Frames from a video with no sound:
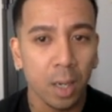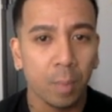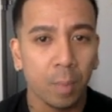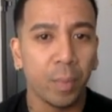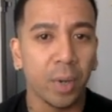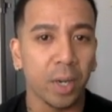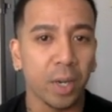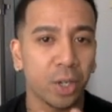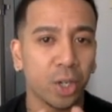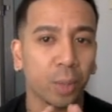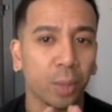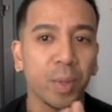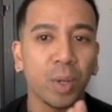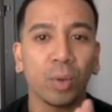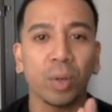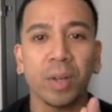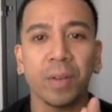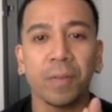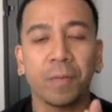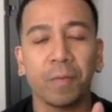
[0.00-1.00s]
But it took me
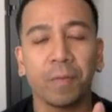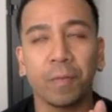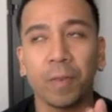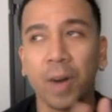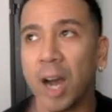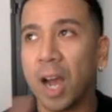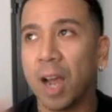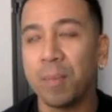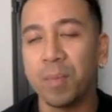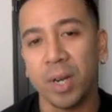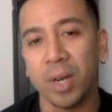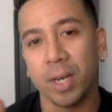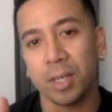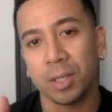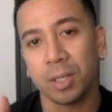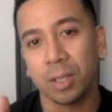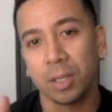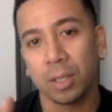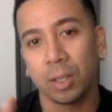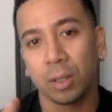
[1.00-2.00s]
only 5
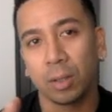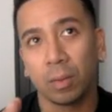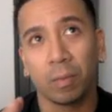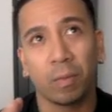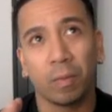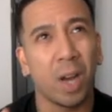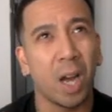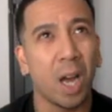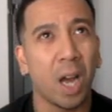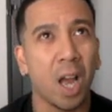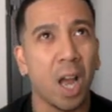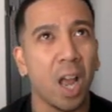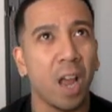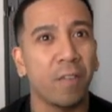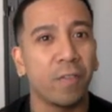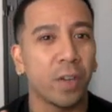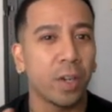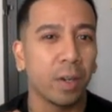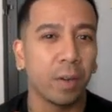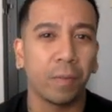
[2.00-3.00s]
minutes,
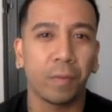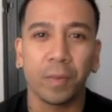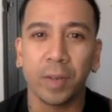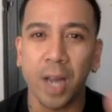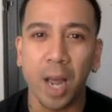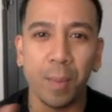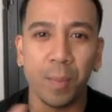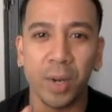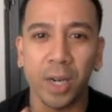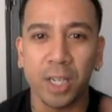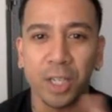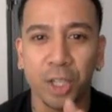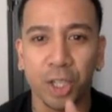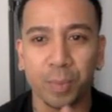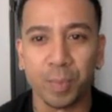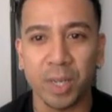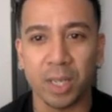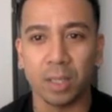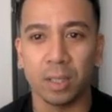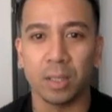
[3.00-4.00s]
5 to 10 minutes, just
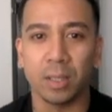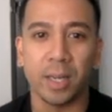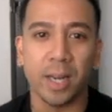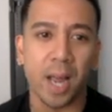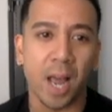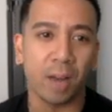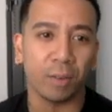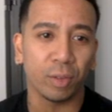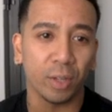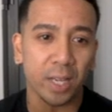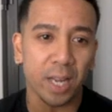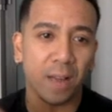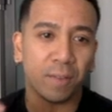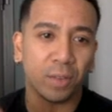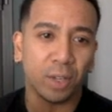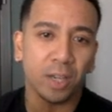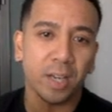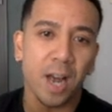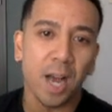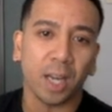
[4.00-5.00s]
because they really have
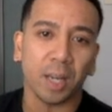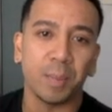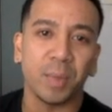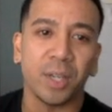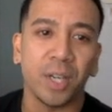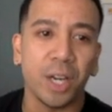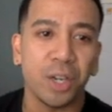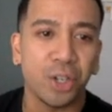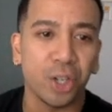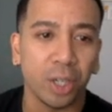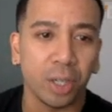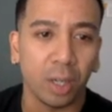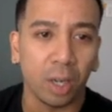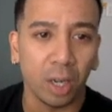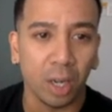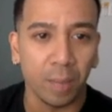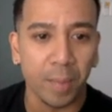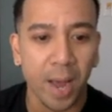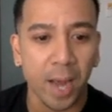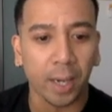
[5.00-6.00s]
good documentation on
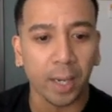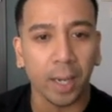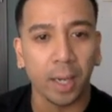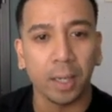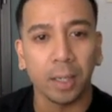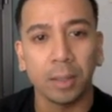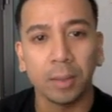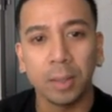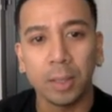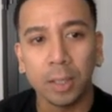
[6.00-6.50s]
the back end.